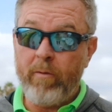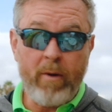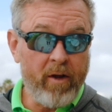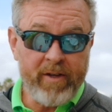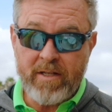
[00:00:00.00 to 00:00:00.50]
a
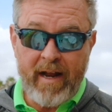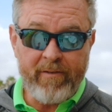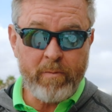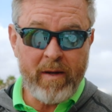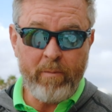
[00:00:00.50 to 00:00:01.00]
ball doesn't have
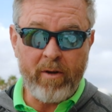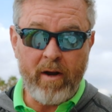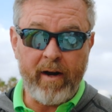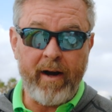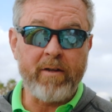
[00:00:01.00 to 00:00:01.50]
spin put
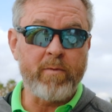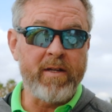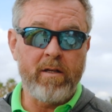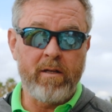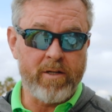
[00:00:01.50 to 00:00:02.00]
on it, as we
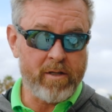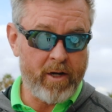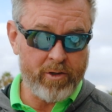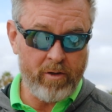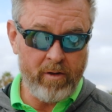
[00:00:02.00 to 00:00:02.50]

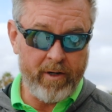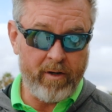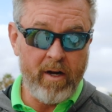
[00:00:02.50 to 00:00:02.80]
discussed earlier,